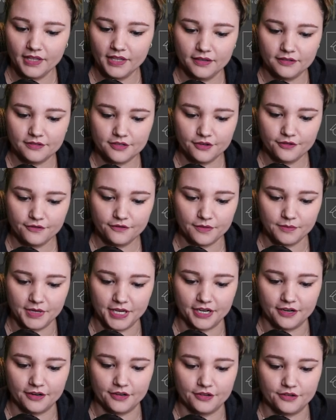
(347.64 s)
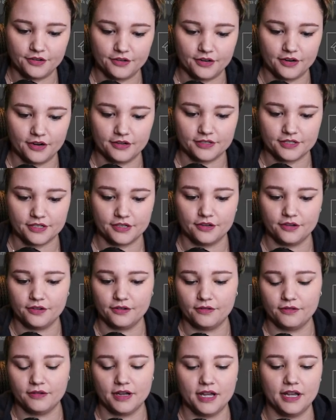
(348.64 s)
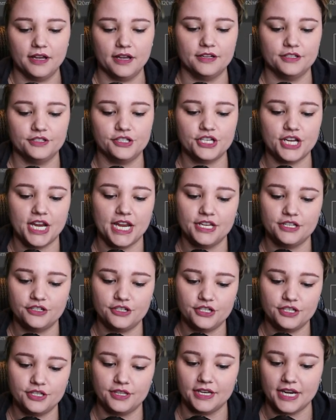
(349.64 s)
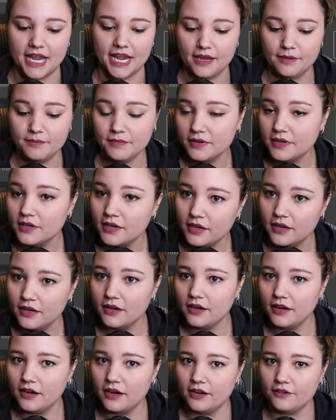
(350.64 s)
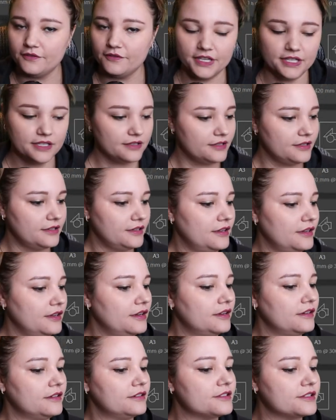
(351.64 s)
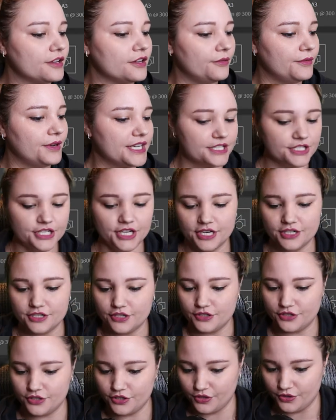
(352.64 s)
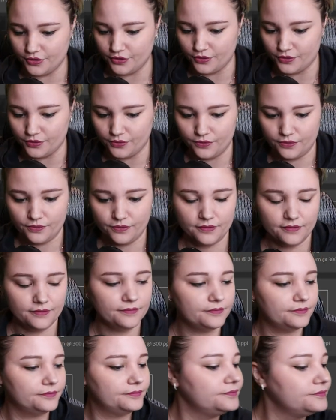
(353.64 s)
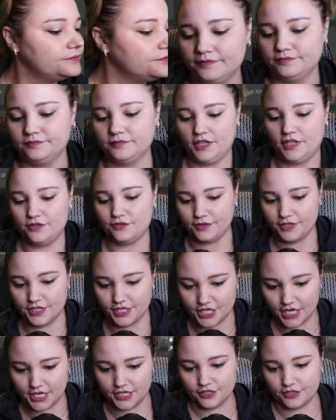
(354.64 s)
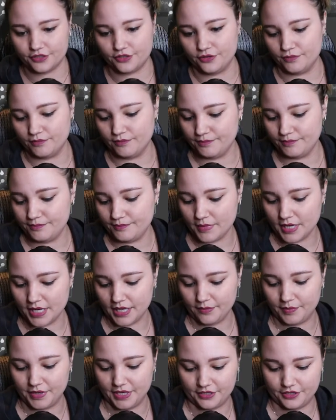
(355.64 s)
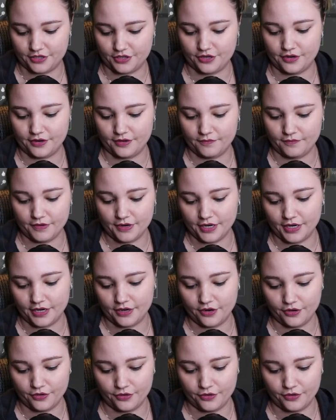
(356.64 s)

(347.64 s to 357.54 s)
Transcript: So from here you can also change the name of it. So we can change it to, so we're going to change it to my picture, and we're going to go